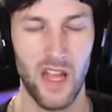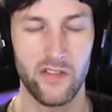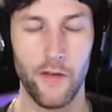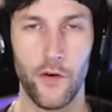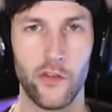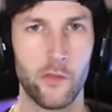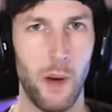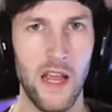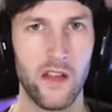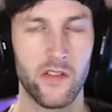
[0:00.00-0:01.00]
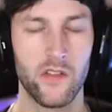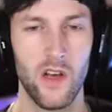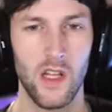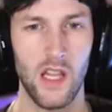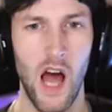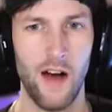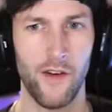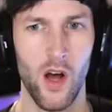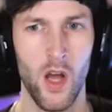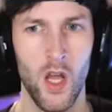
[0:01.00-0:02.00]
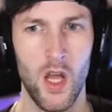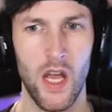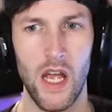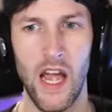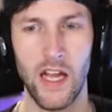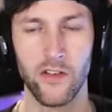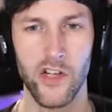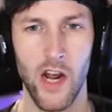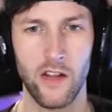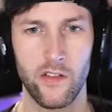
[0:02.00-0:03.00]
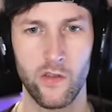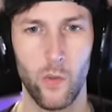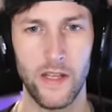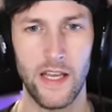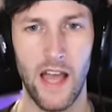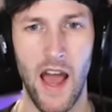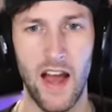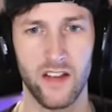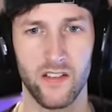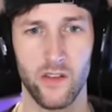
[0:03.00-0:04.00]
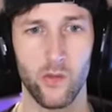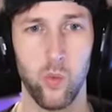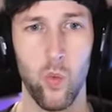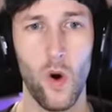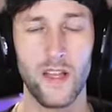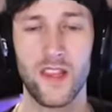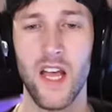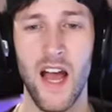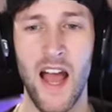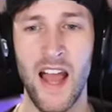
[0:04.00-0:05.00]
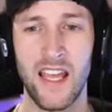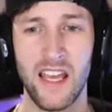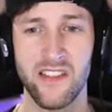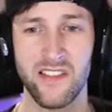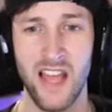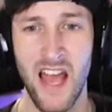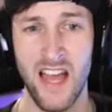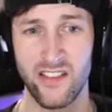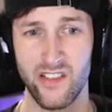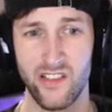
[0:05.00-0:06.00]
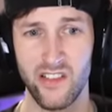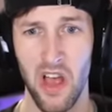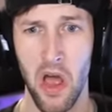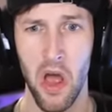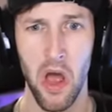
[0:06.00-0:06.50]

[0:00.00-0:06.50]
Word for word: except for spikes, lava, and giant swinging axes. What the heck is this?